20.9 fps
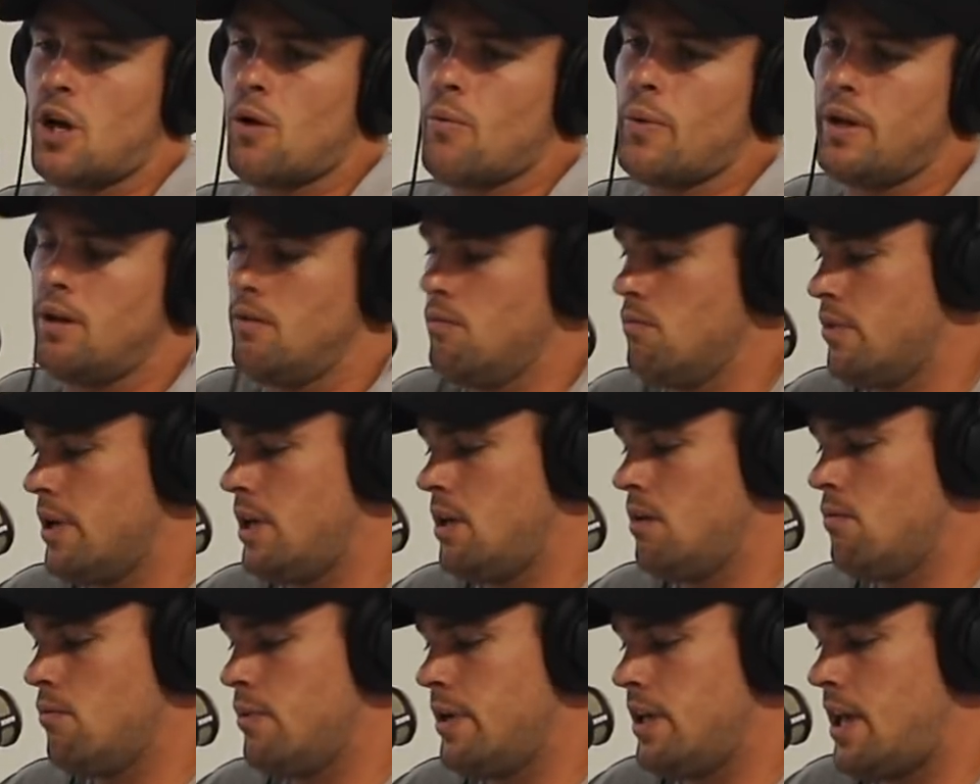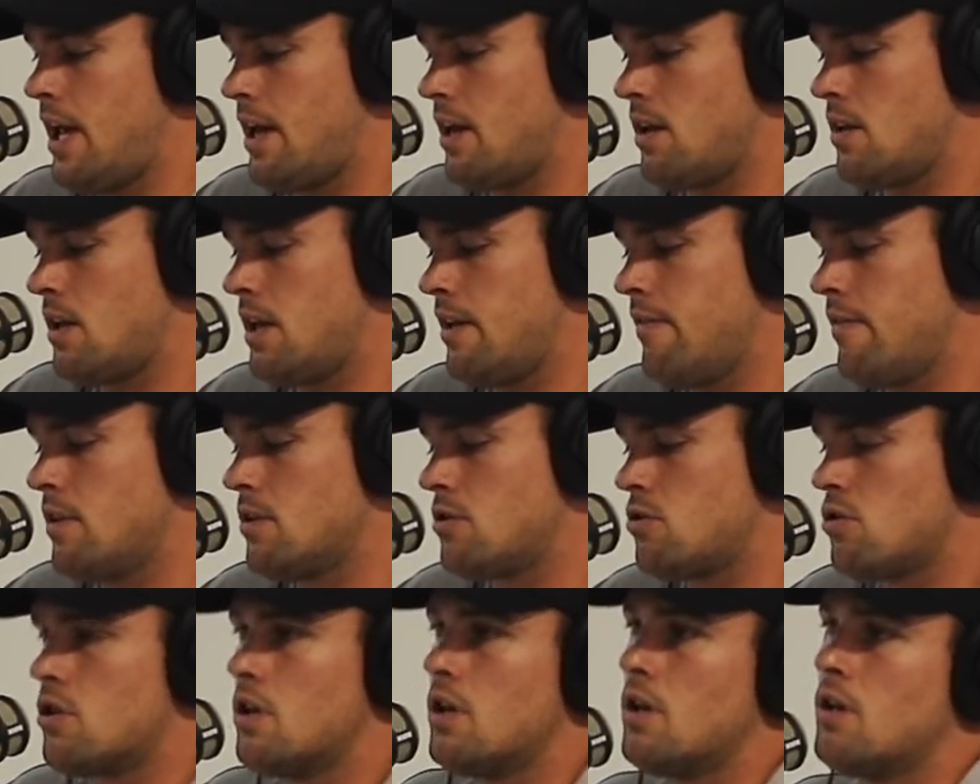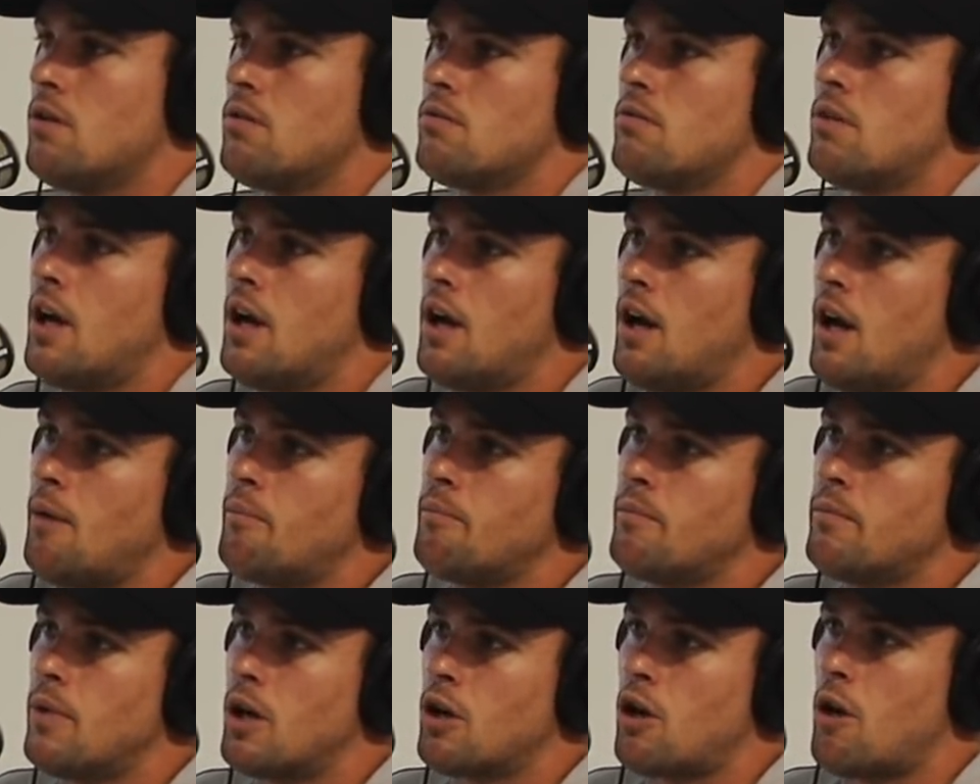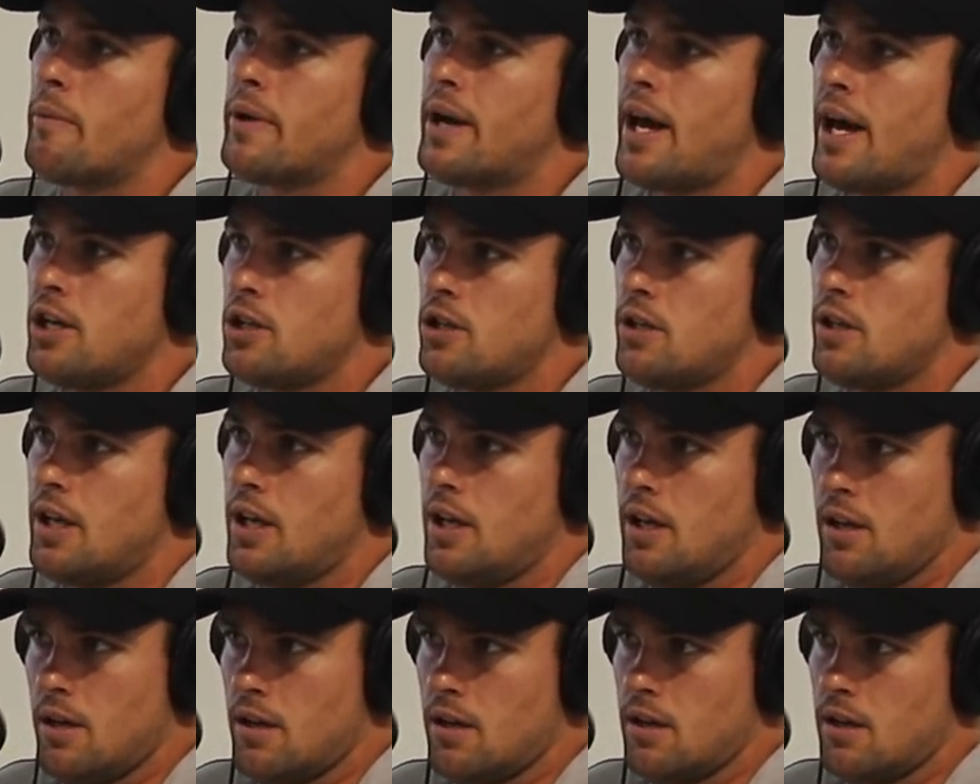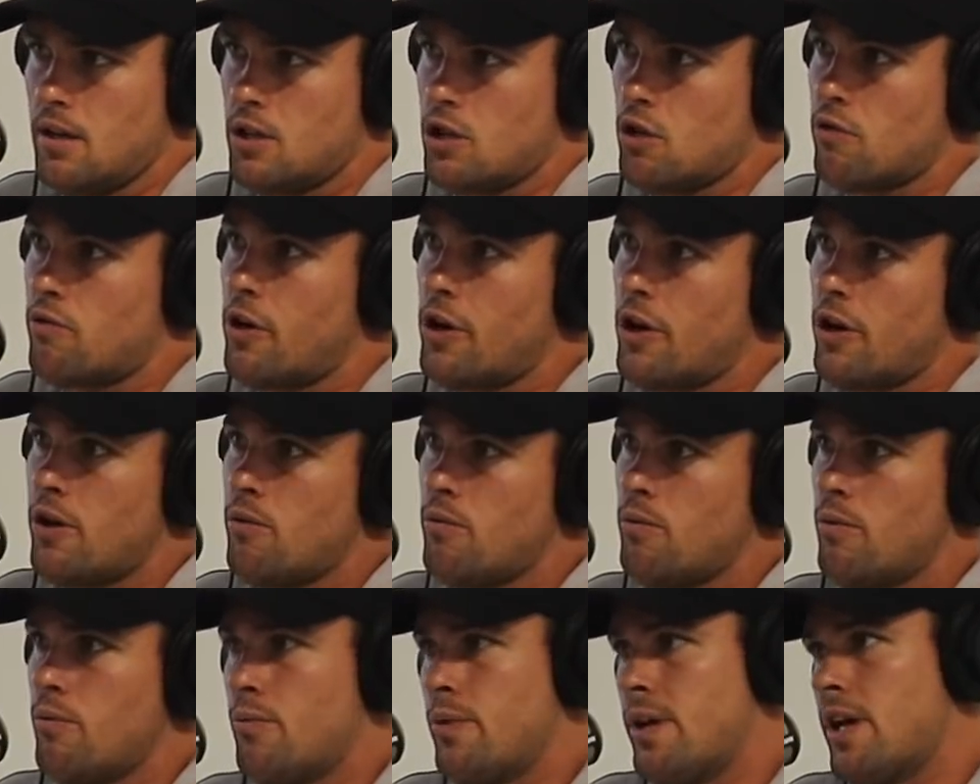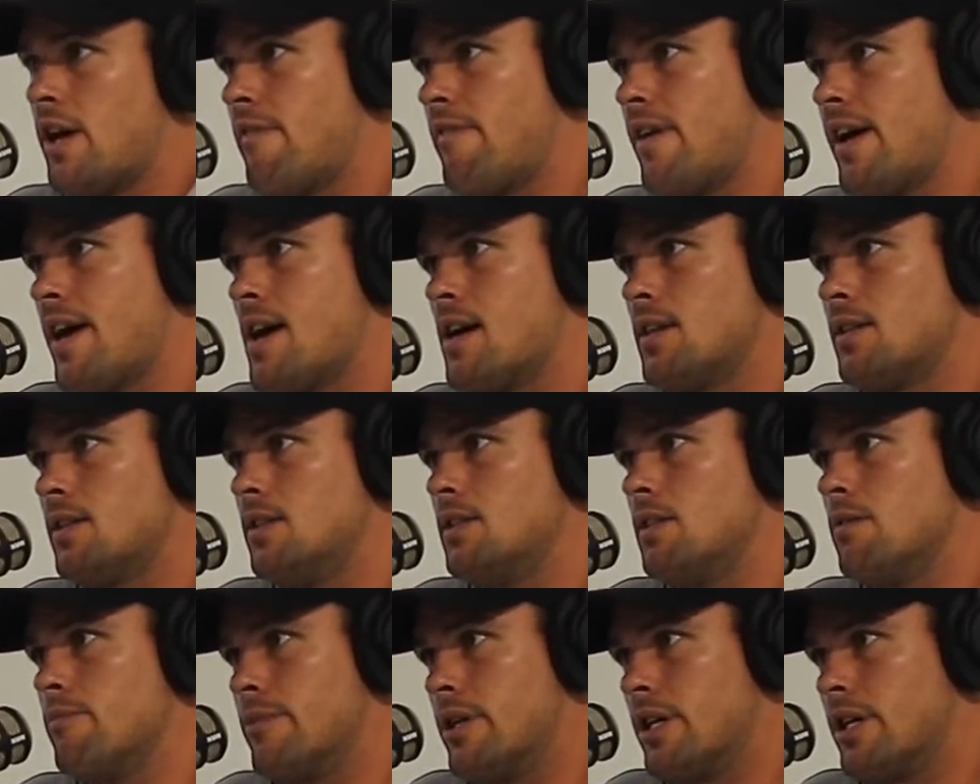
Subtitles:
we get given sort of accommodation in Toronto. We have our houses in